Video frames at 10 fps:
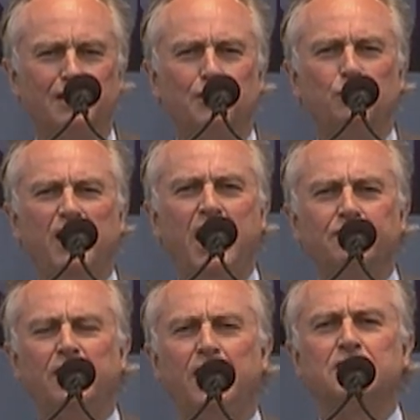We
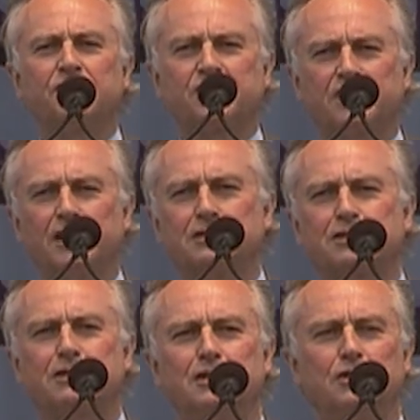have a head of
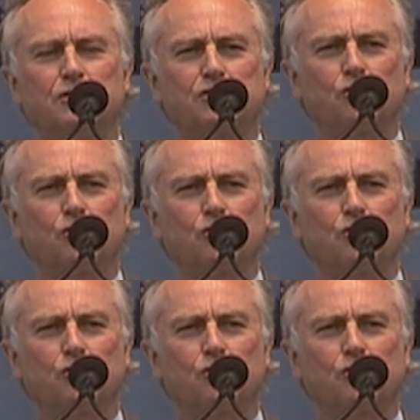state who is